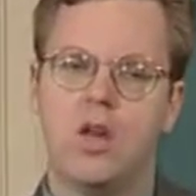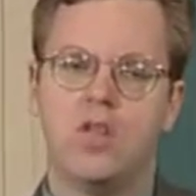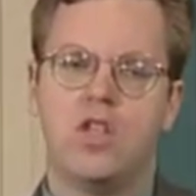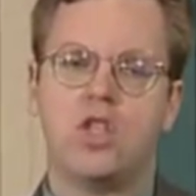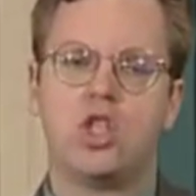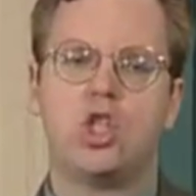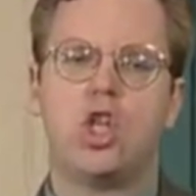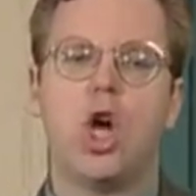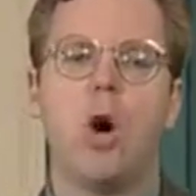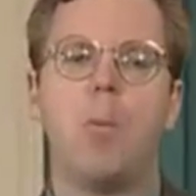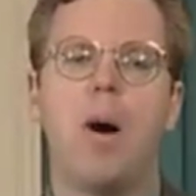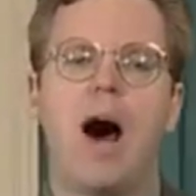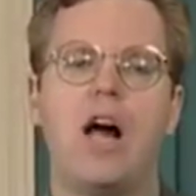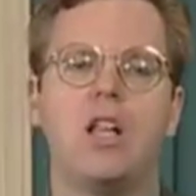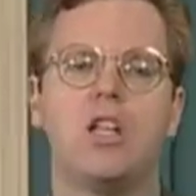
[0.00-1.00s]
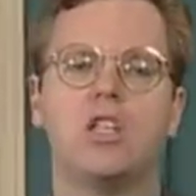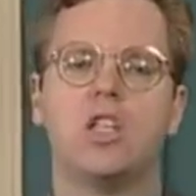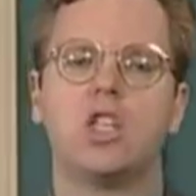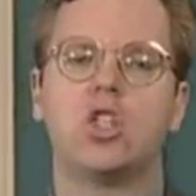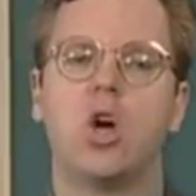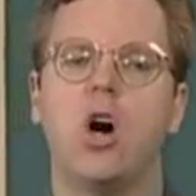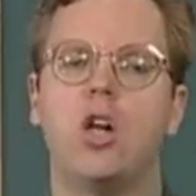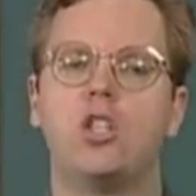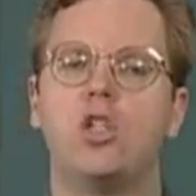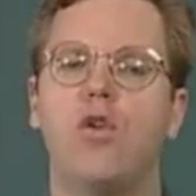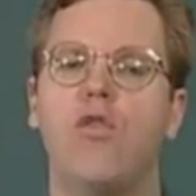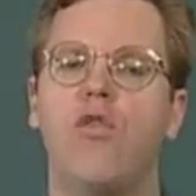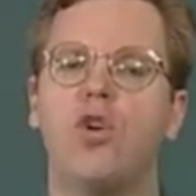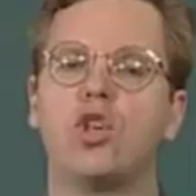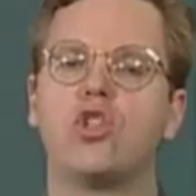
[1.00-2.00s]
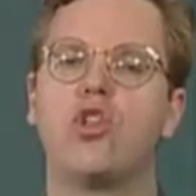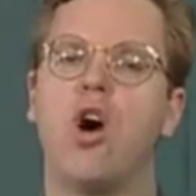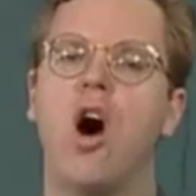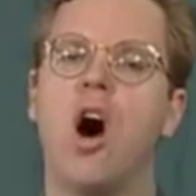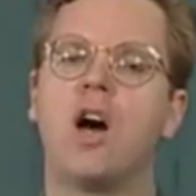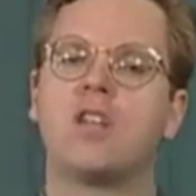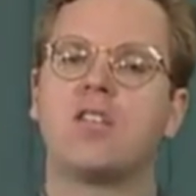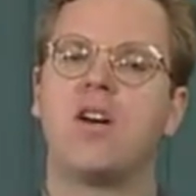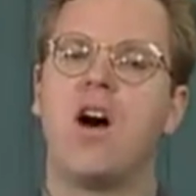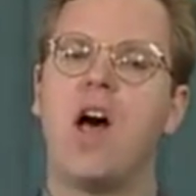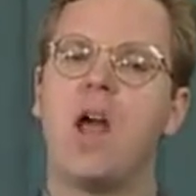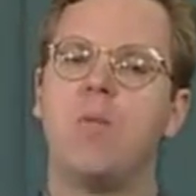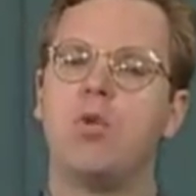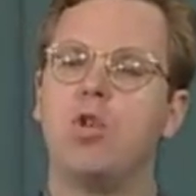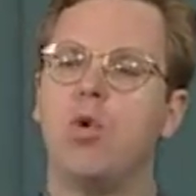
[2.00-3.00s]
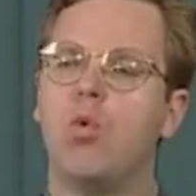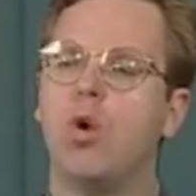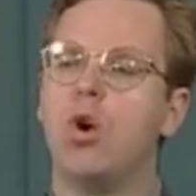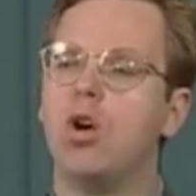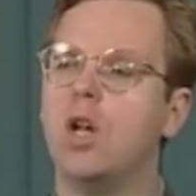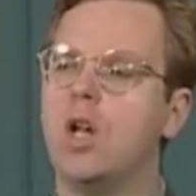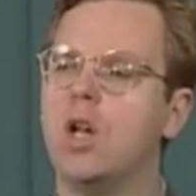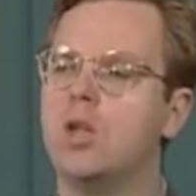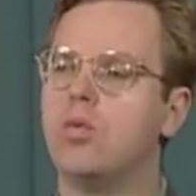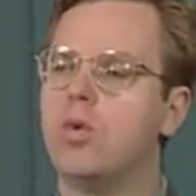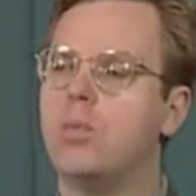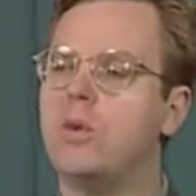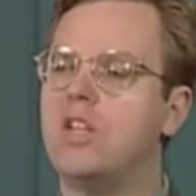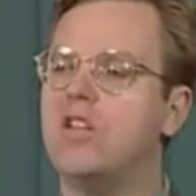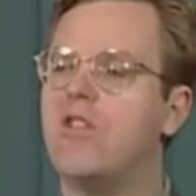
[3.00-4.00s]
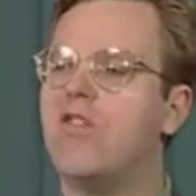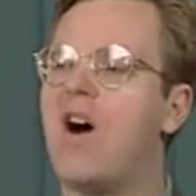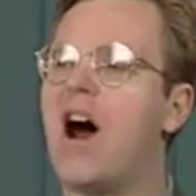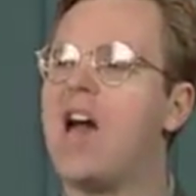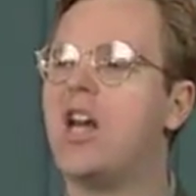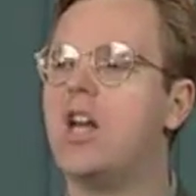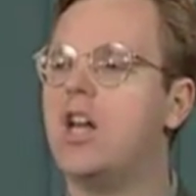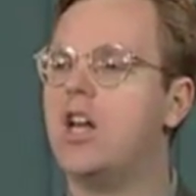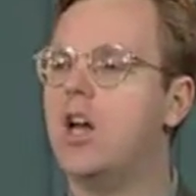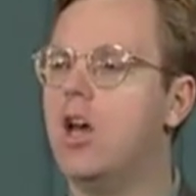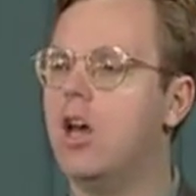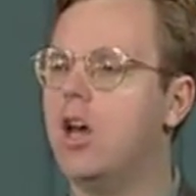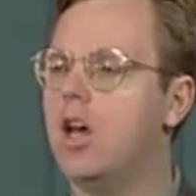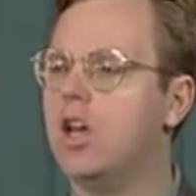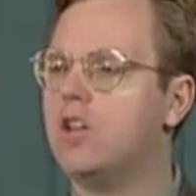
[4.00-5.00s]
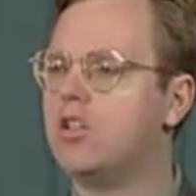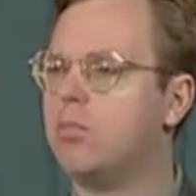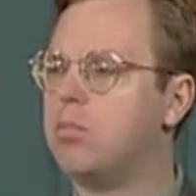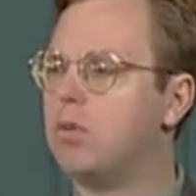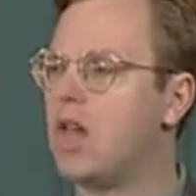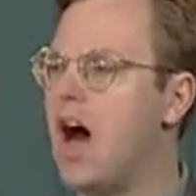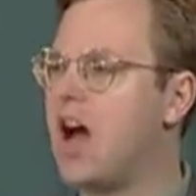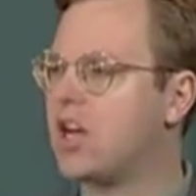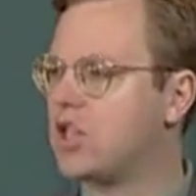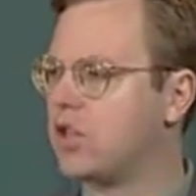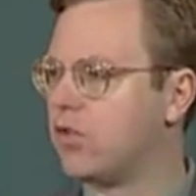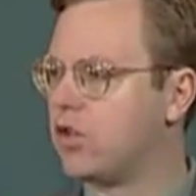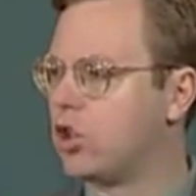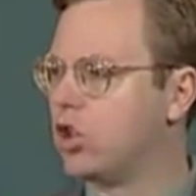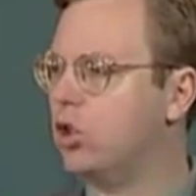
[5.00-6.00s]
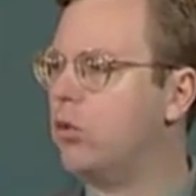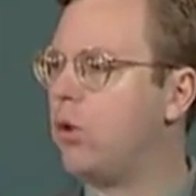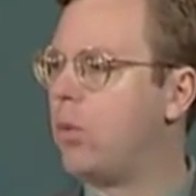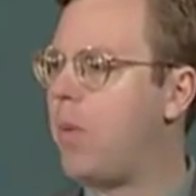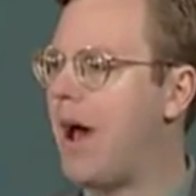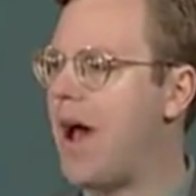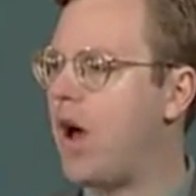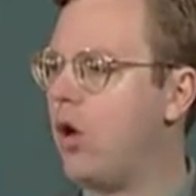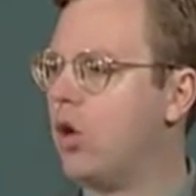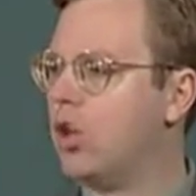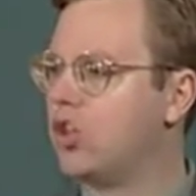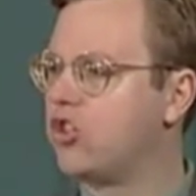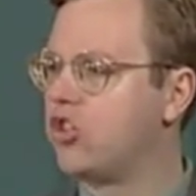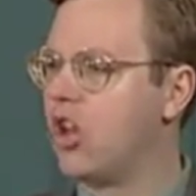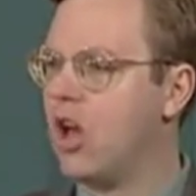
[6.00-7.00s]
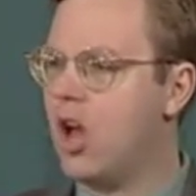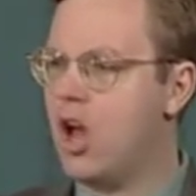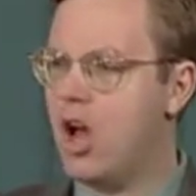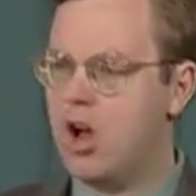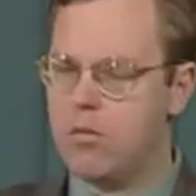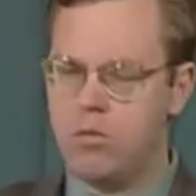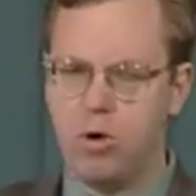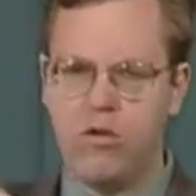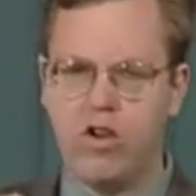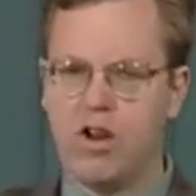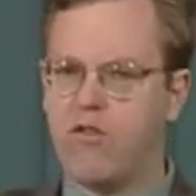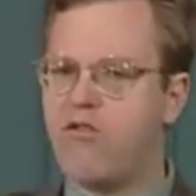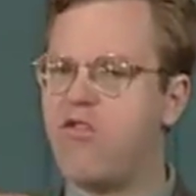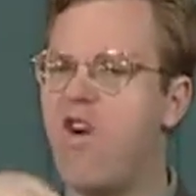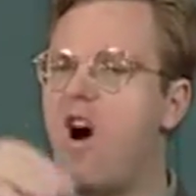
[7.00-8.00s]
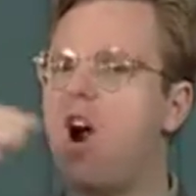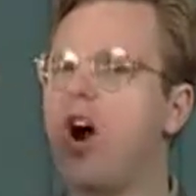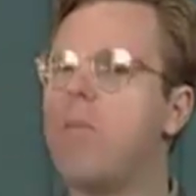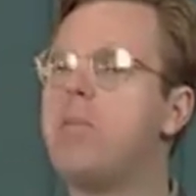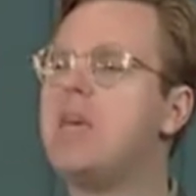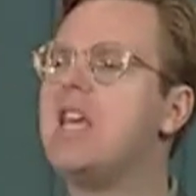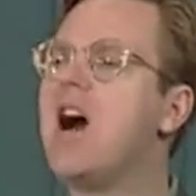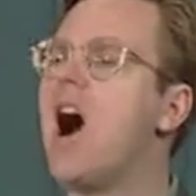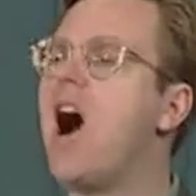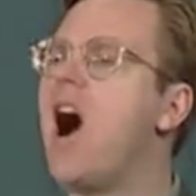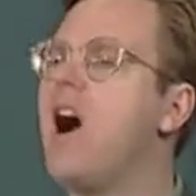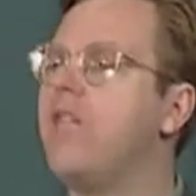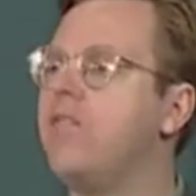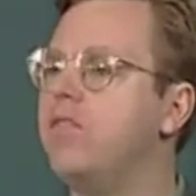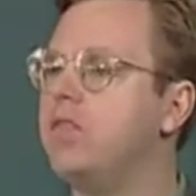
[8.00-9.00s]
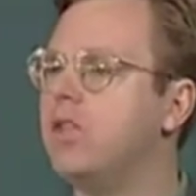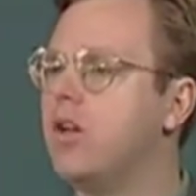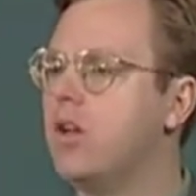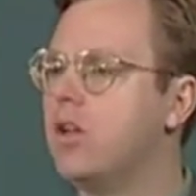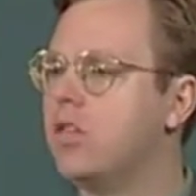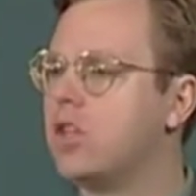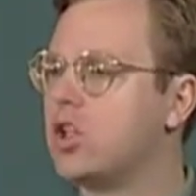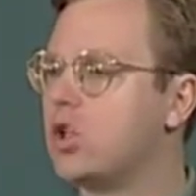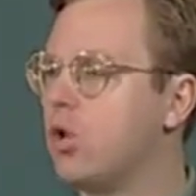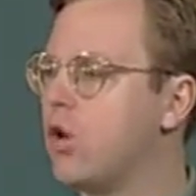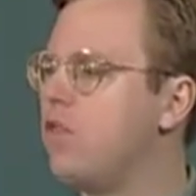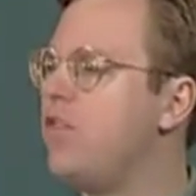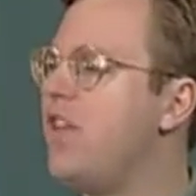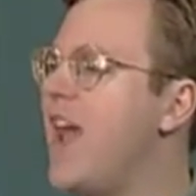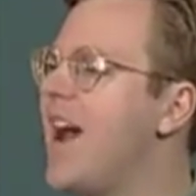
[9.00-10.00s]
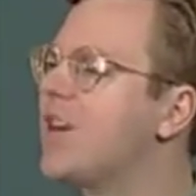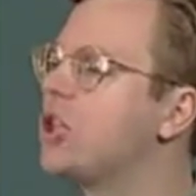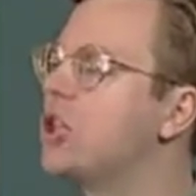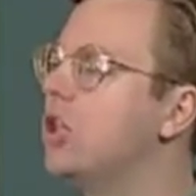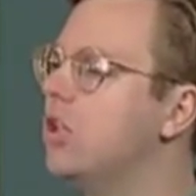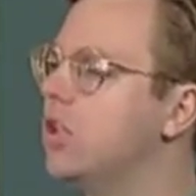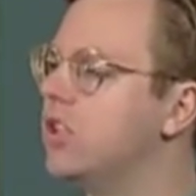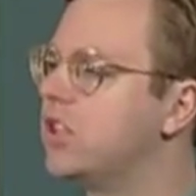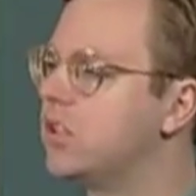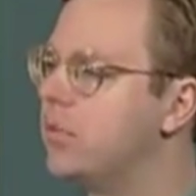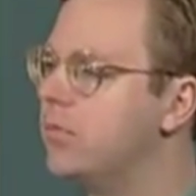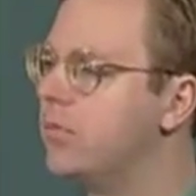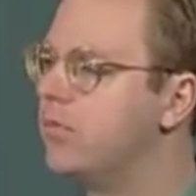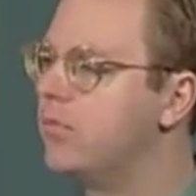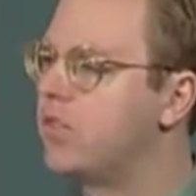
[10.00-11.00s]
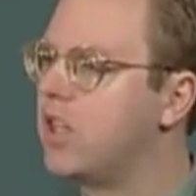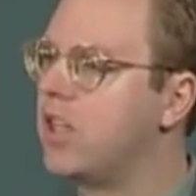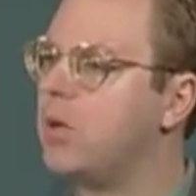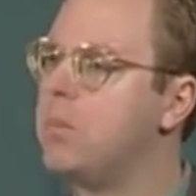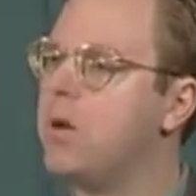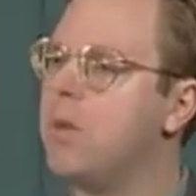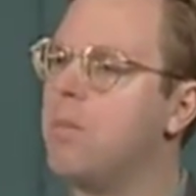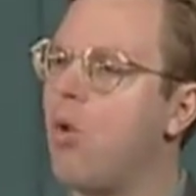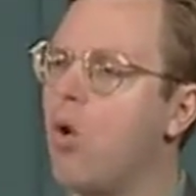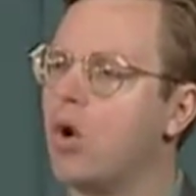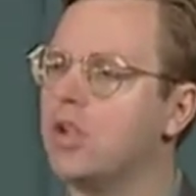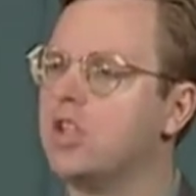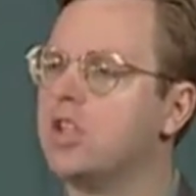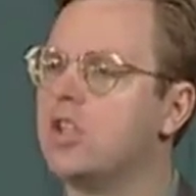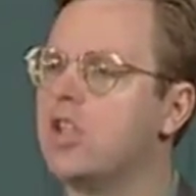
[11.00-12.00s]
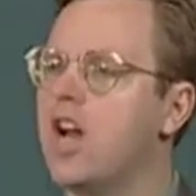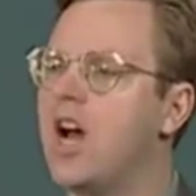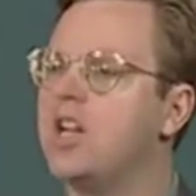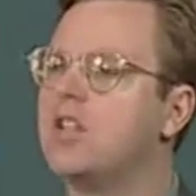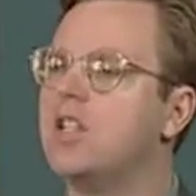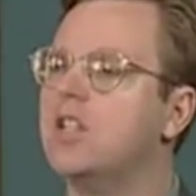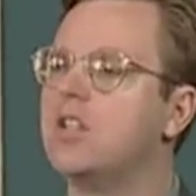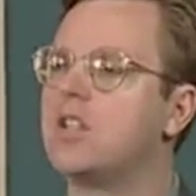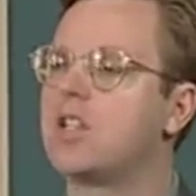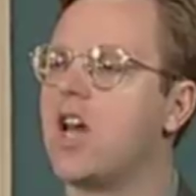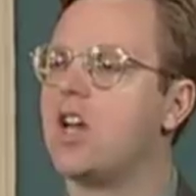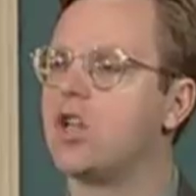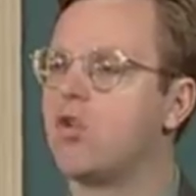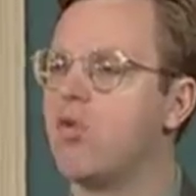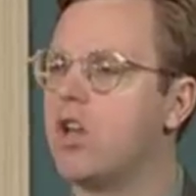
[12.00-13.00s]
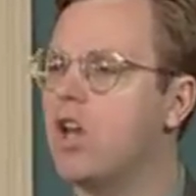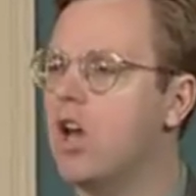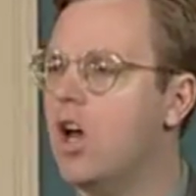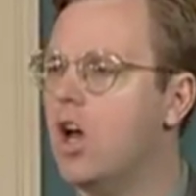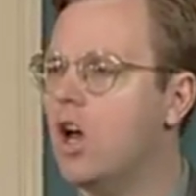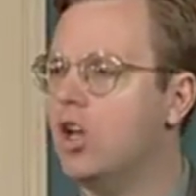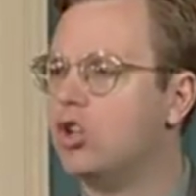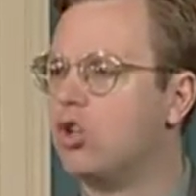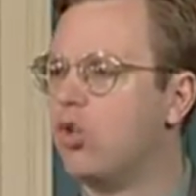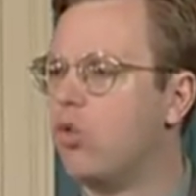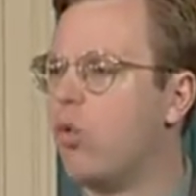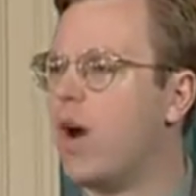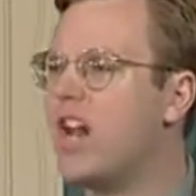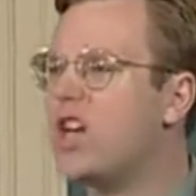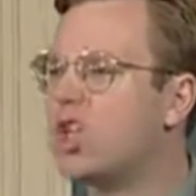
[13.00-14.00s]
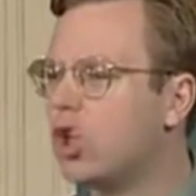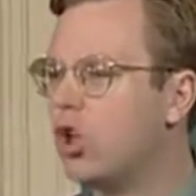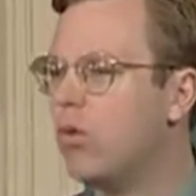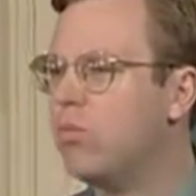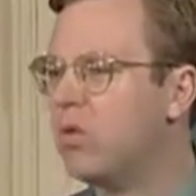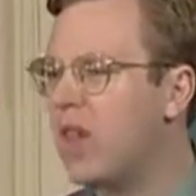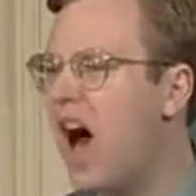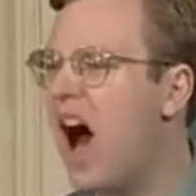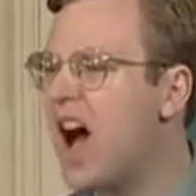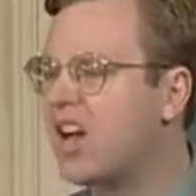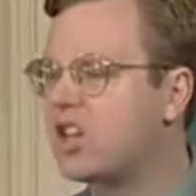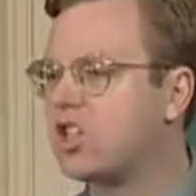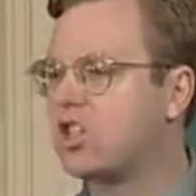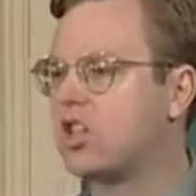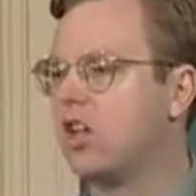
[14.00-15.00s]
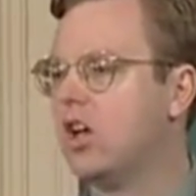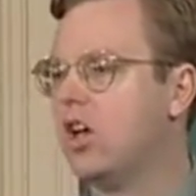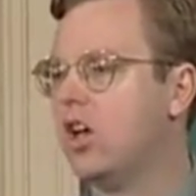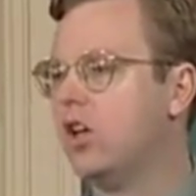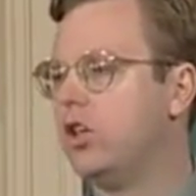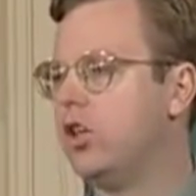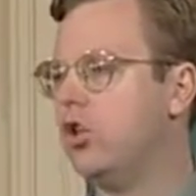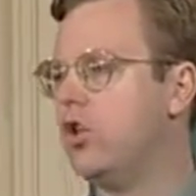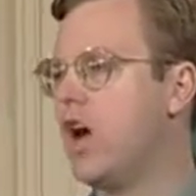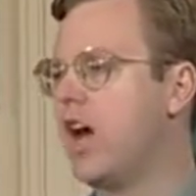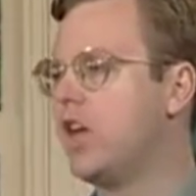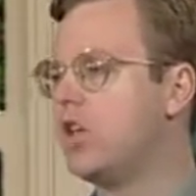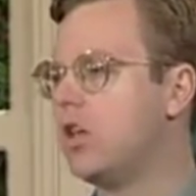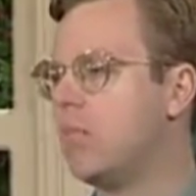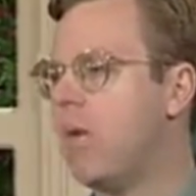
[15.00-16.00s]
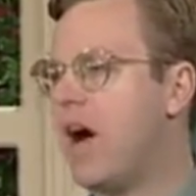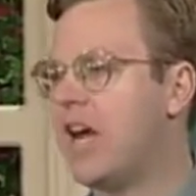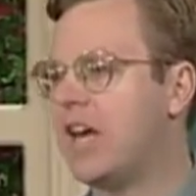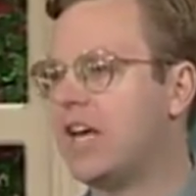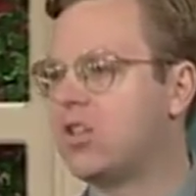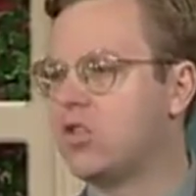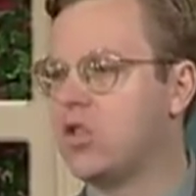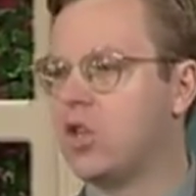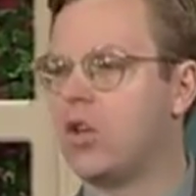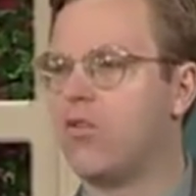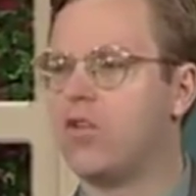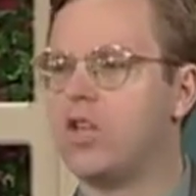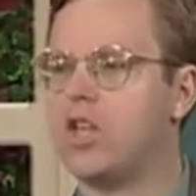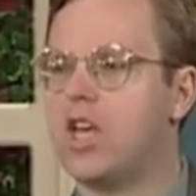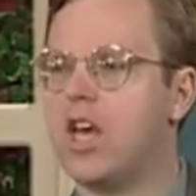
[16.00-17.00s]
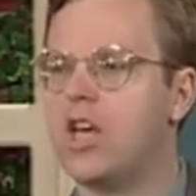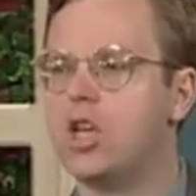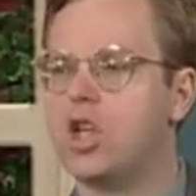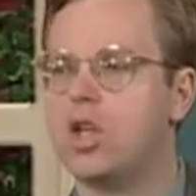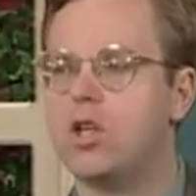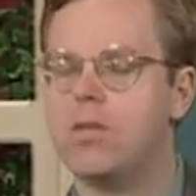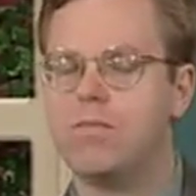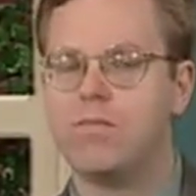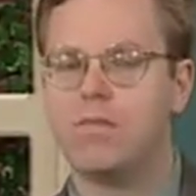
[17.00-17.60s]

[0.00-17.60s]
This geopolitics also foresaw a time when the world would be divided into blocks of superpowers, moving far beyond the sort of nationalism that had been important in the 19th century to racial blocks united by ethnic affiliation,